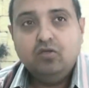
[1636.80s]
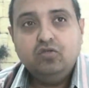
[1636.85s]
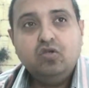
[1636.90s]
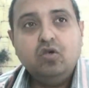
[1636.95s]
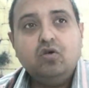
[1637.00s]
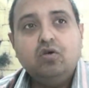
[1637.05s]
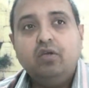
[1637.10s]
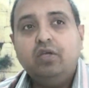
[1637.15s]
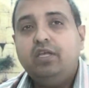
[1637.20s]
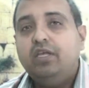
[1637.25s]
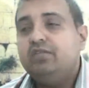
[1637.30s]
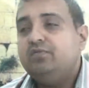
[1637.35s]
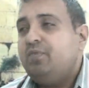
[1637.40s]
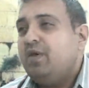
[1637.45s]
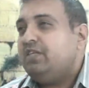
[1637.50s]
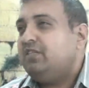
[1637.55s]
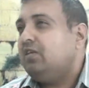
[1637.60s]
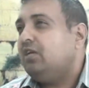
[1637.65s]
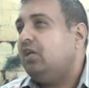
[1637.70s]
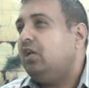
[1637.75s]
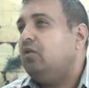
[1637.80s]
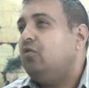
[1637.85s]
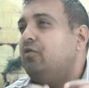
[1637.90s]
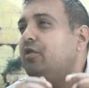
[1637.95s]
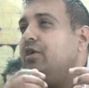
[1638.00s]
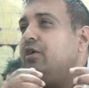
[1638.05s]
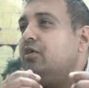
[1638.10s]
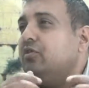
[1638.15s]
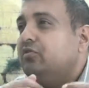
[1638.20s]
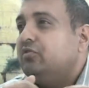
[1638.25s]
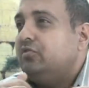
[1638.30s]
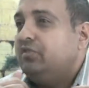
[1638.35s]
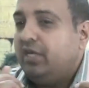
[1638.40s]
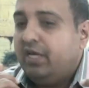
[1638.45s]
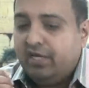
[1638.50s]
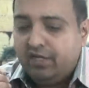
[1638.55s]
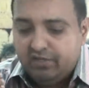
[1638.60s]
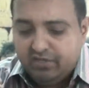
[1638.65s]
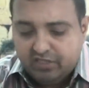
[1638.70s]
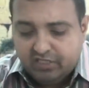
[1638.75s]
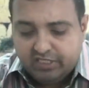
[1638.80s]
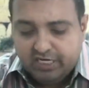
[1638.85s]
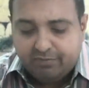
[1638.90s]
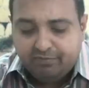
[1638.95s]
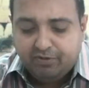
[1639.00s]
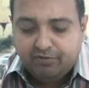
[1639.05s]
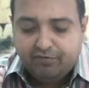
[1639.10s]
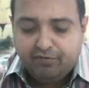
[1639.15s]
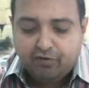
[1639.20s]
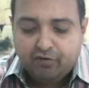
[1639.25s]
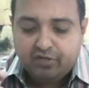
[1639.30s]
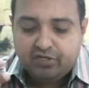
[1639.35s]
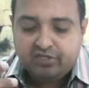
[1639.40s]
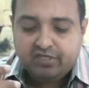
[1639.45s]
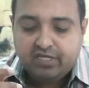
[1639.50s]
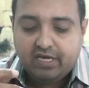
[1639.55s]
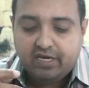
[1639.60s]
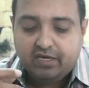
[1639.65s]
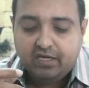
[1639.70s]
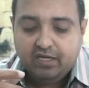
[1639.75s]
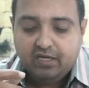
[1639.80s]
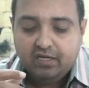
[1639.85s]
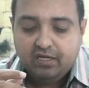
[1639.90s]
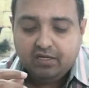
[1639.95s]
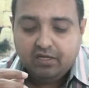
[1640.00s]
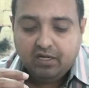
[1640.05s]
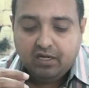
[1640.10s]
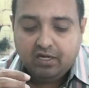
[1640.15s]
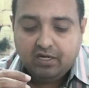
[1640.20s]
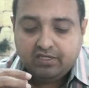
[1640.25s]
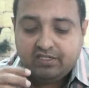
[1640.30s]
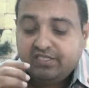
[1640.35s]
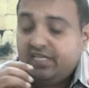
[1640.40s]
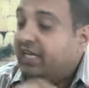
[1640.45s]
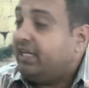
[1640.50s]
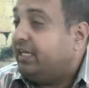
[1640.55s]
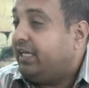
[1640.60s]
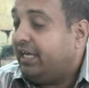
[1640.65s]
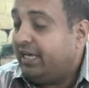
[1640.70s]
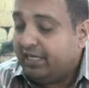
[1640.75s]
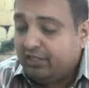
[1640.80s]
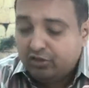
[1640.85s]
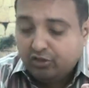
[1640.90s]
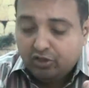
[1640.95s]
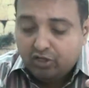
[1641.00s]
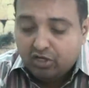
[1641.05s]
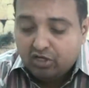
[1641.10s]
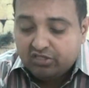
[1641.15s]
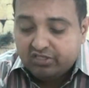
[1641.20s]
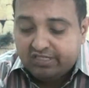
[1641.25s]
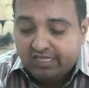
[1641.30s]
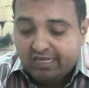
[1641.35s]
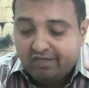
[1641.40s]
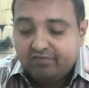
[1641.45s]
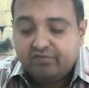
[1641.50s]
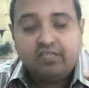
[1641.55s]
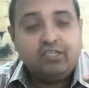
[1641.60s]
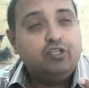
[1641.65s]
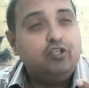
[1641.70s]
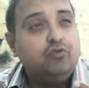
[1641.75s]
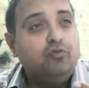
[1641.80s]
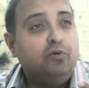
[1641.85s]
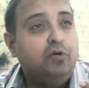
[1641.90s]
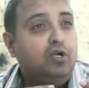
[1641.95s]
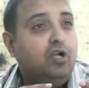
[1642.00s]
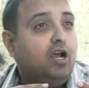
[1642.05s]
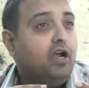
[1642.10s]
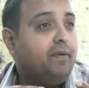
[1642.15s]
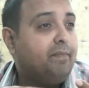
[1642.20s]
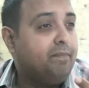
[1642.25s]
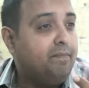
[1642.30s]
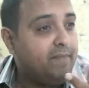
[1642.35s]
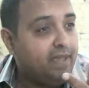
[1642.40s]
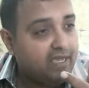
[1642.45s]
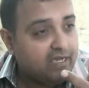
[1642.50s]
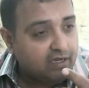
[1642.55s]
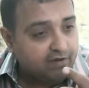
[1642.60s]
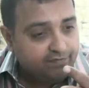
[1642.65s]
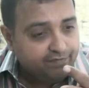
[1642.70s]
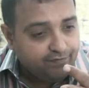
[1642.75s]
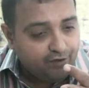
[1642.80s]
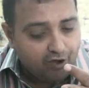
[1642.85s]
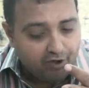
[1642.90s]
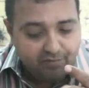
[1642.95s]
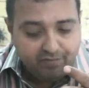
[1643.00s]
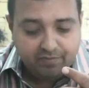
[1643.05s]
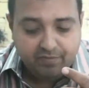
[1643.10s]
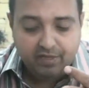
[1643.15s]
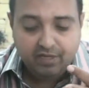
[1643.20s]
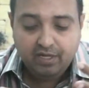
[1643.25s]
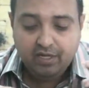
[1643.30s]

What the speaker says: So he's basically going on to say in chapter 4 is that take heed to yourself that you would not make a form.